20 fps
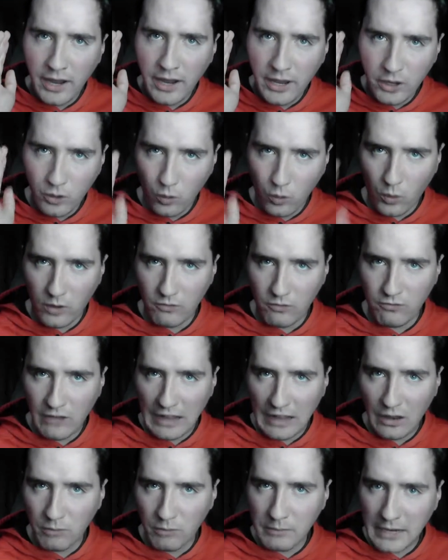your
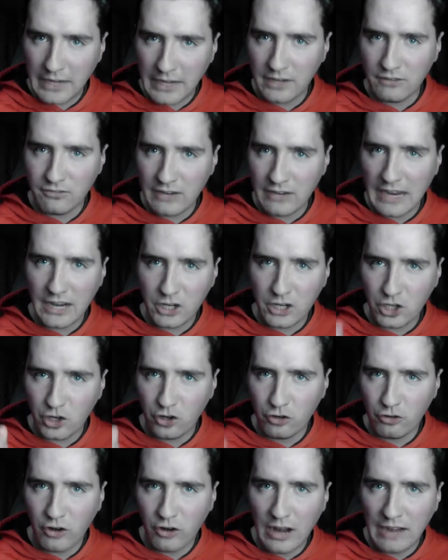fellow manufacturer
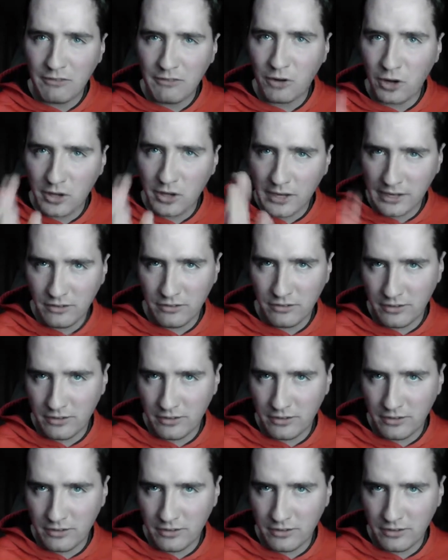driver gets